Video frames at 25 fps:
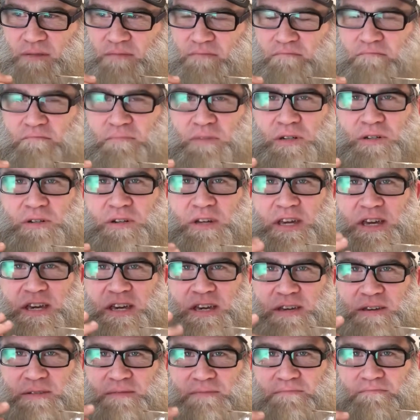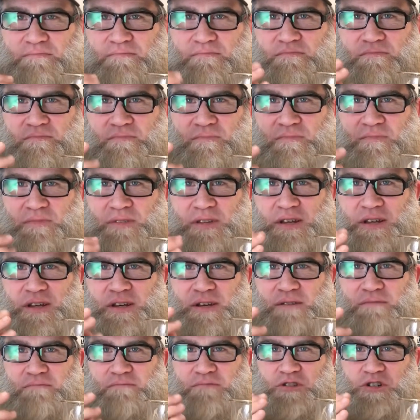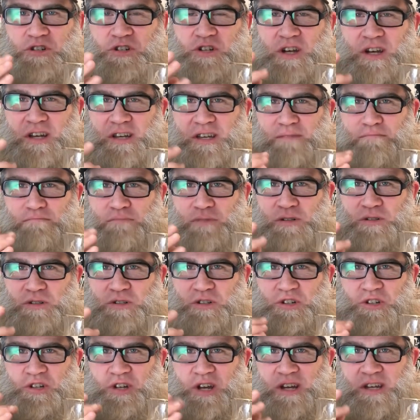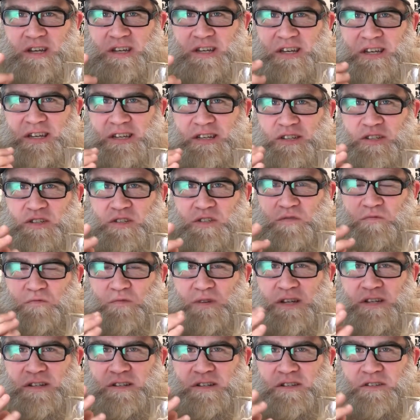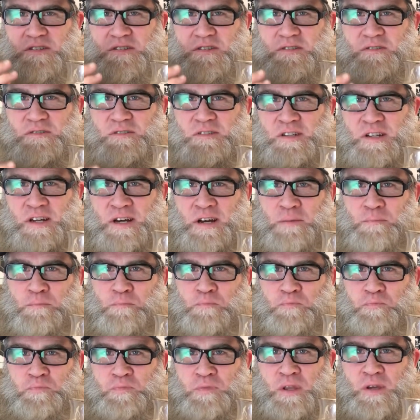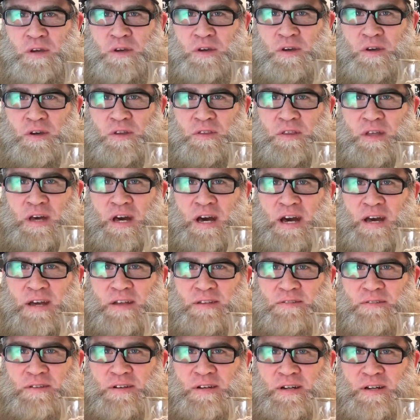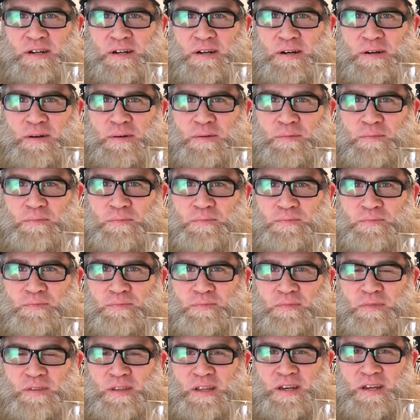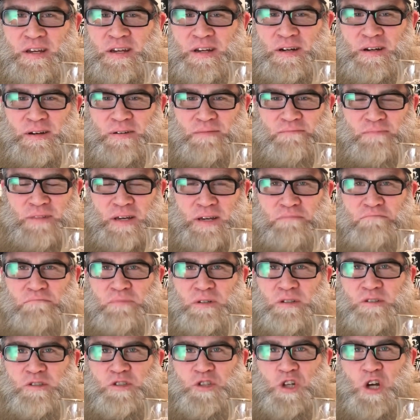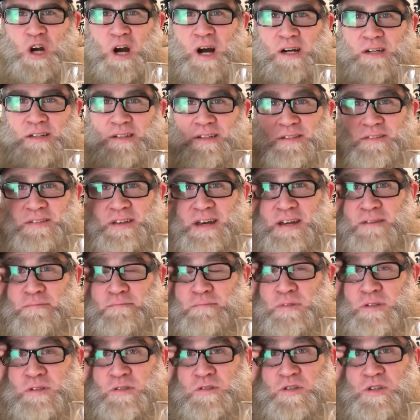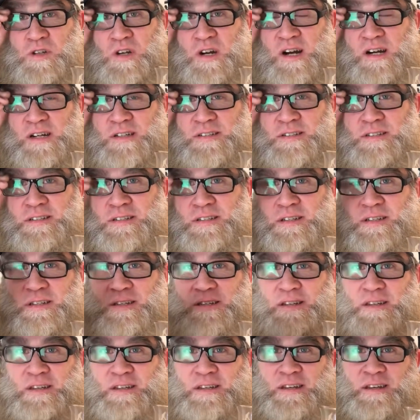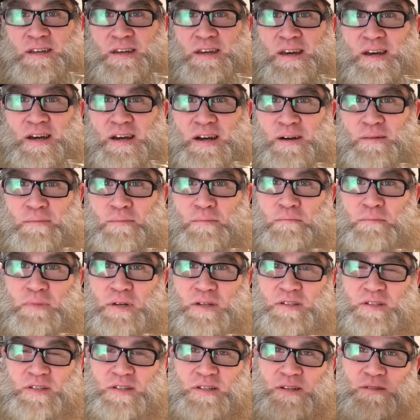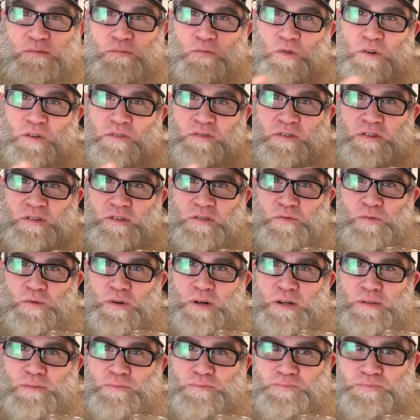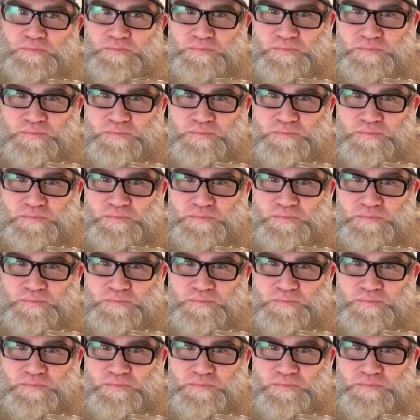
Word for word: milky shake milkshakey sweetness going on that um, like a like milk chocolate that of milk chocolate um, mixed in with it as well